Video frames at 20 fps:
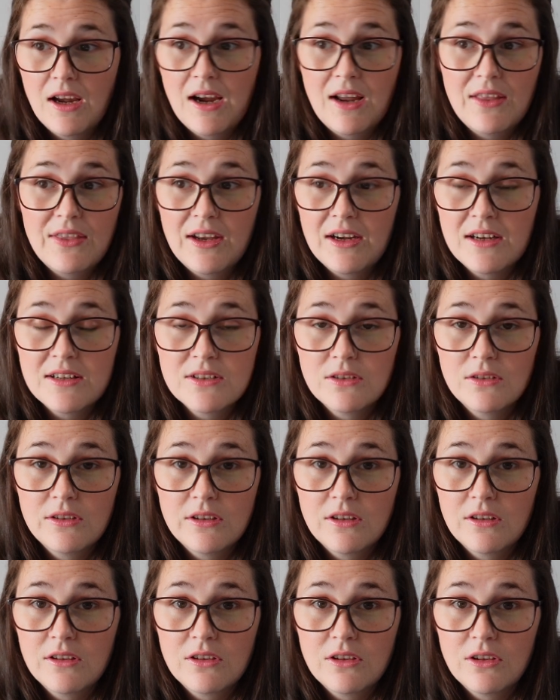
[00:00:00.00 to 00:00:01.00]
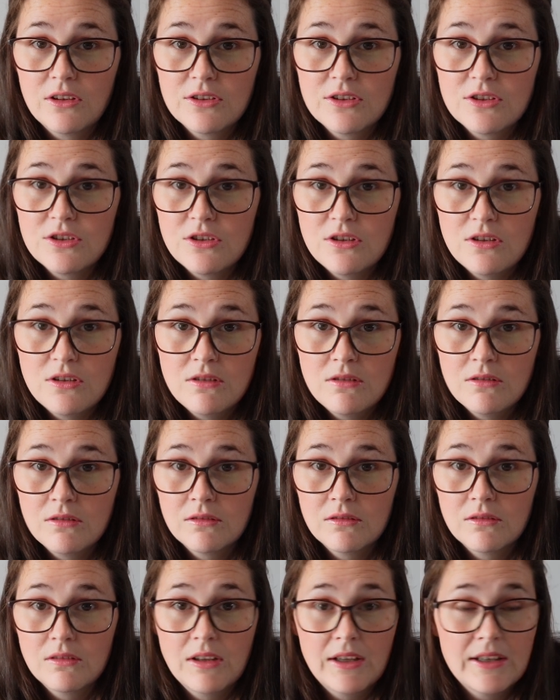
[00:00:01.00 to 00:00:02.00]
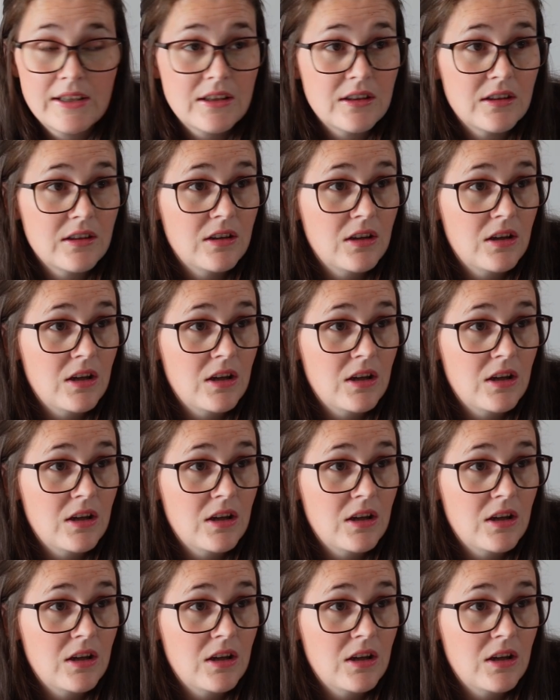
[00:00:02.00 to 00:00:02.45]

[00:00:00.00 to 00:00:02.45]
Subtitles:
and then it's only going to cost you like